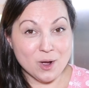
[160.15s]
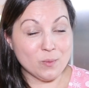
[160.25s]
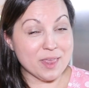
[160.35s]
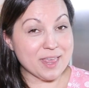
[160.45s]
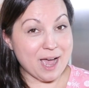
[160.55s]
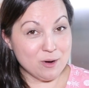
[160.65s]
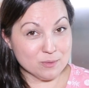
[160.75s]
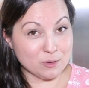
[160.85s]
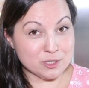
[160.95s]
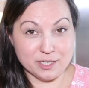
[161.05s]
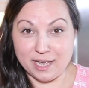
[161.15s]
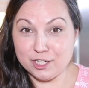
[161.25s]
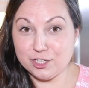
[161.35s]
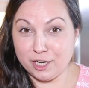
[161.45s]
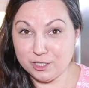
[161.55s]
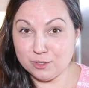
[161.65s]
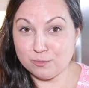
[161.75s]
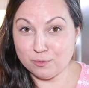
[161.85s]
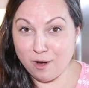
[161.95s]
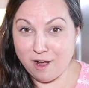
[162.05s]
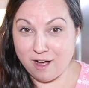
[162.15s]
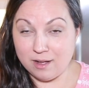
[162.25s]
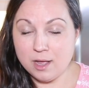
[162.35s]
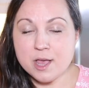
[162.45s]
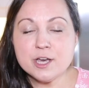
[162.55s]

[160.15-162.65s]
without roasting it, just raw.